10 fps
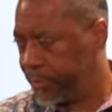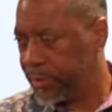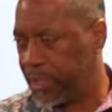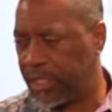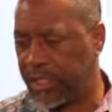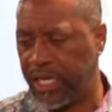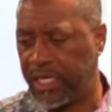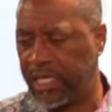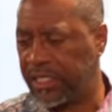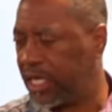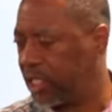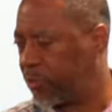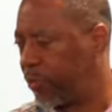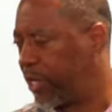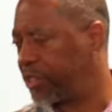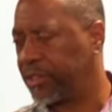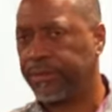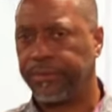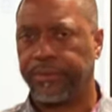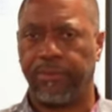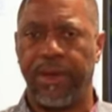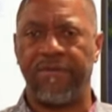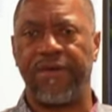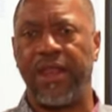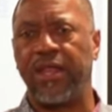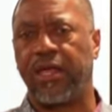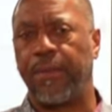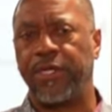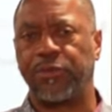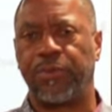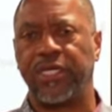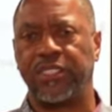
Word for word: Let's see. Let's see expression. Matter of fact, let's look up expression